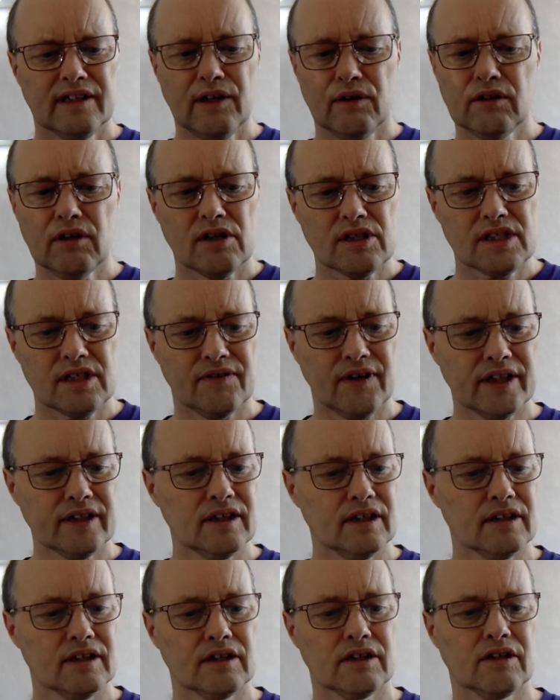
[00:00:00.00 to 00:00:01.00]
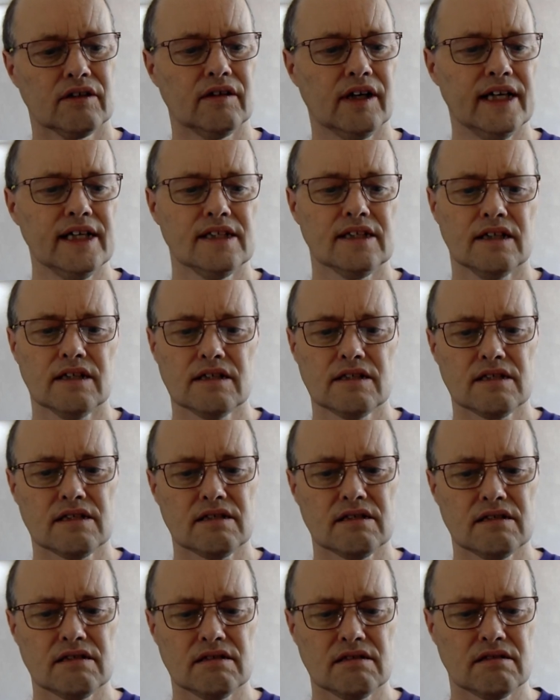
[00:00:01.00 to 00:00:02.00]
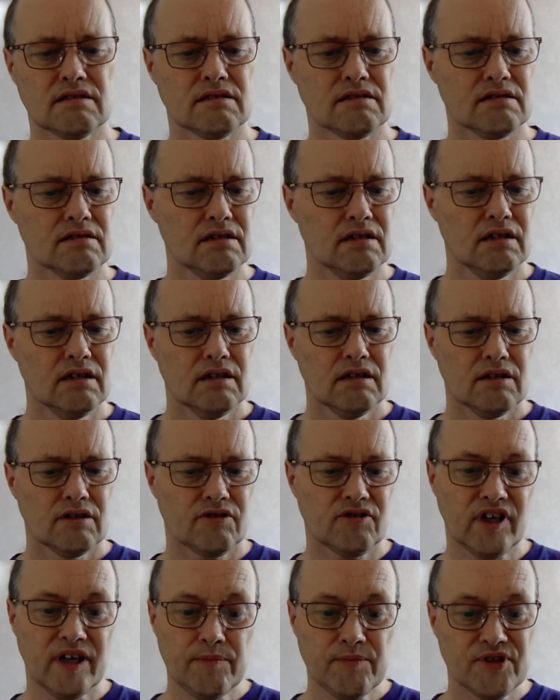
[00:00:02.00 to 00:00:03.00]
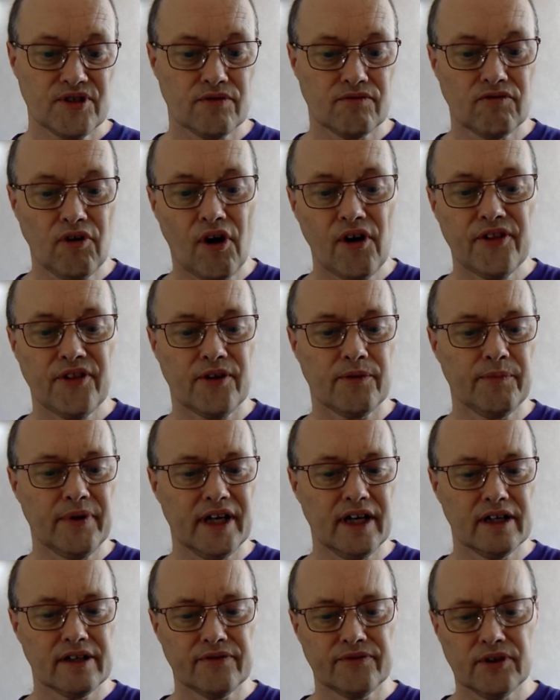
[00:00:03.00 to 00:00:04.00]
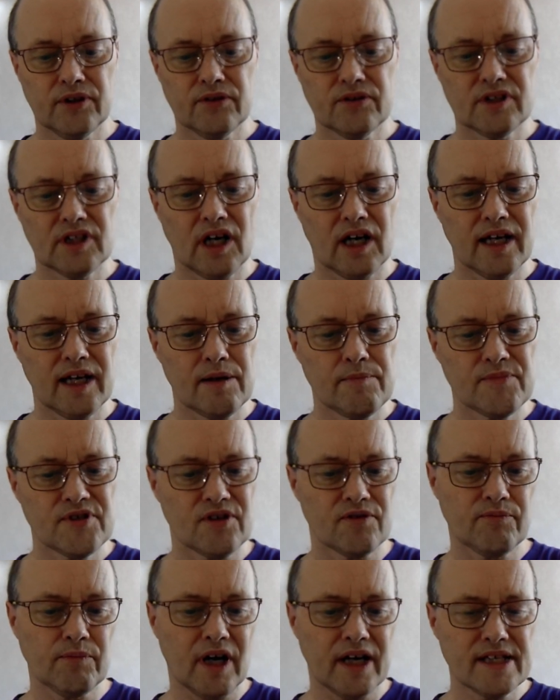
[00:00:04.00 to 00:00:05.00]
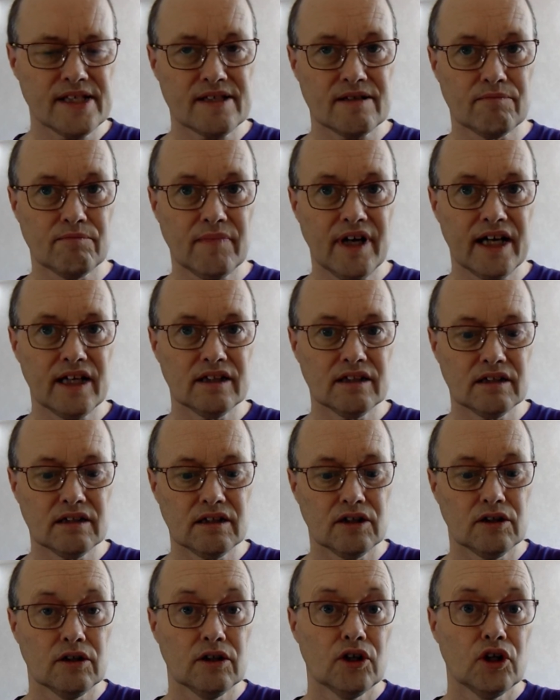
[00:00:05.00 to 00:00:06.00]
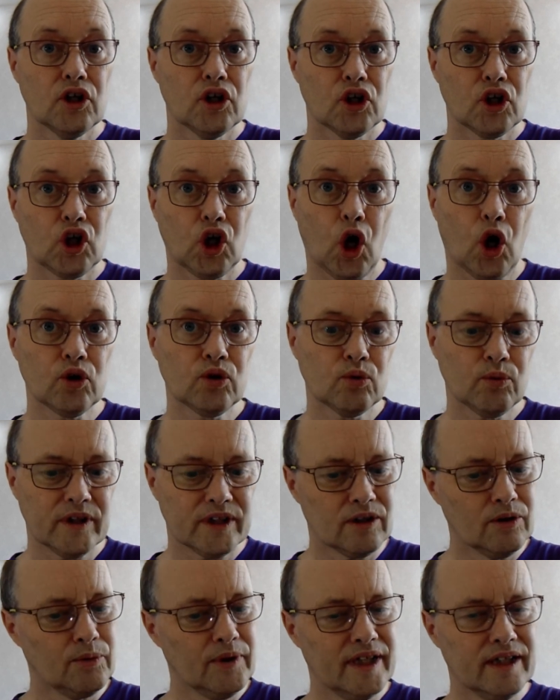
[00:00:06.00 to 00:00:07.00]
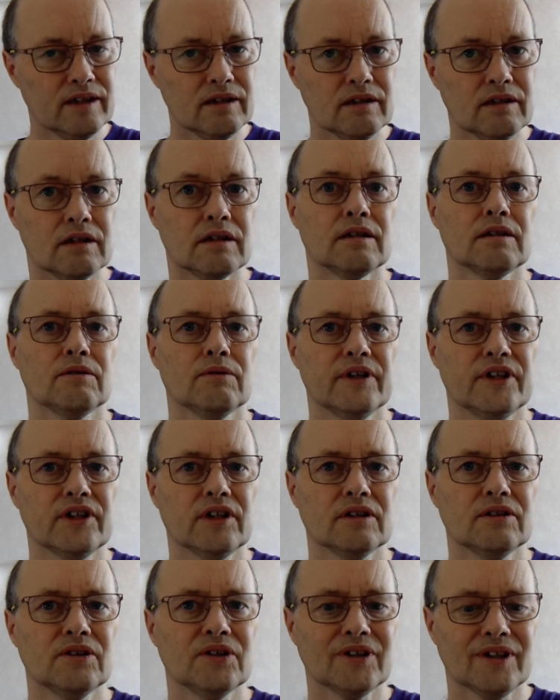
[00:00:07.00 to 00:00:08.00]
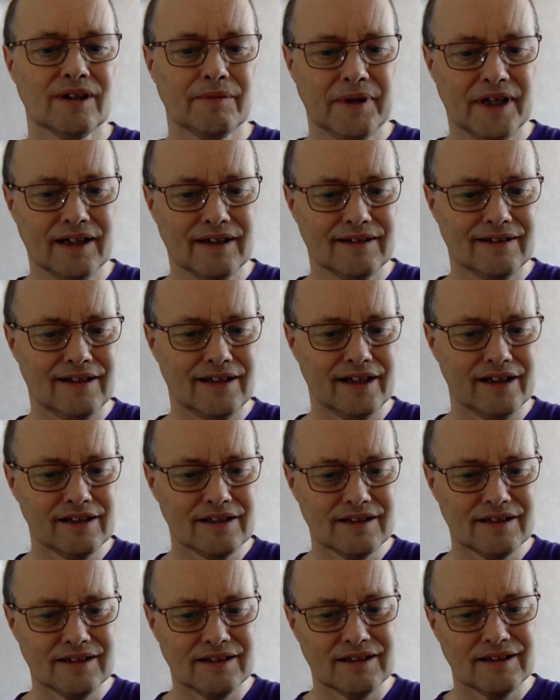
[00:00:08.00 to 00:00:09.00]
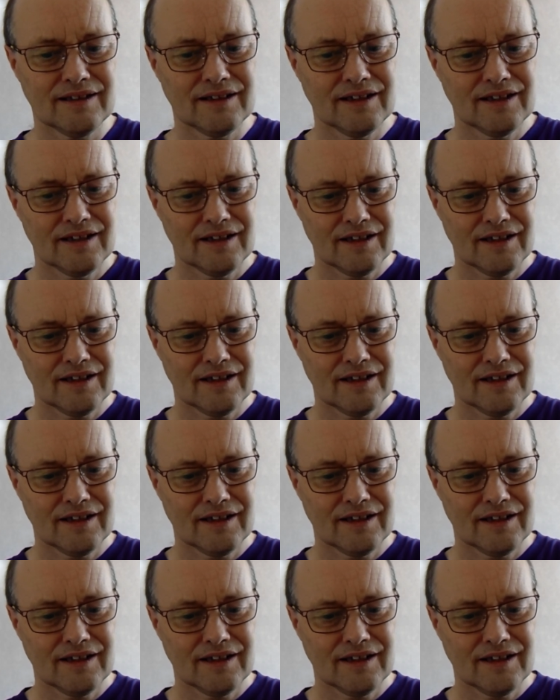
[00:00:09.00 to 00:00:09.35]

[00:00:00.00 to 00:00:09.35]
There are lots of other great answers. Grapes of Wrath appeared a few times, Of Mice and Men, Gone with the Wind, which I'll talk about later.